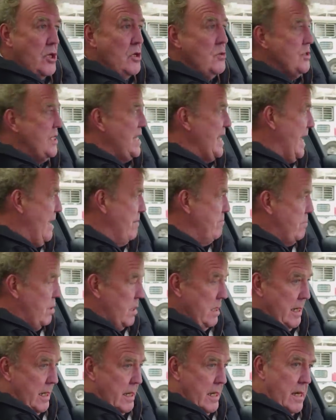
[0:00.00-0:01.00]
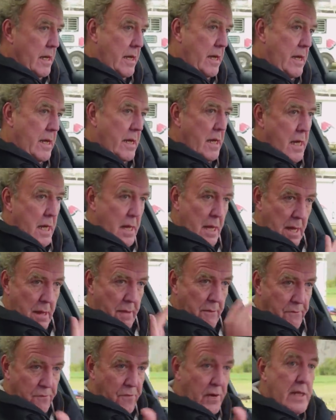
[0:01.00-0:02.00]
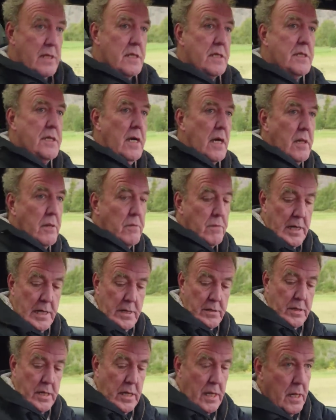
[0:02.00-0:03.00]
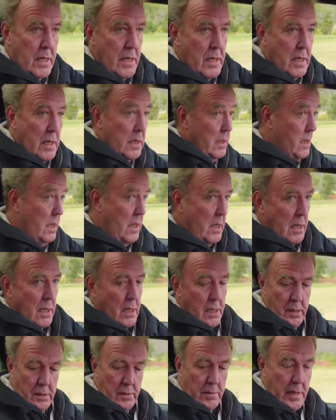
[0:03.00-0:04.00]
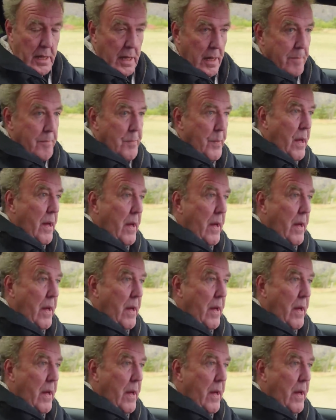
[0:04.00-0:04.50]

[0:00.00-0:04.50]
Use the handbrake. Flick the tail round. Oh, yeah.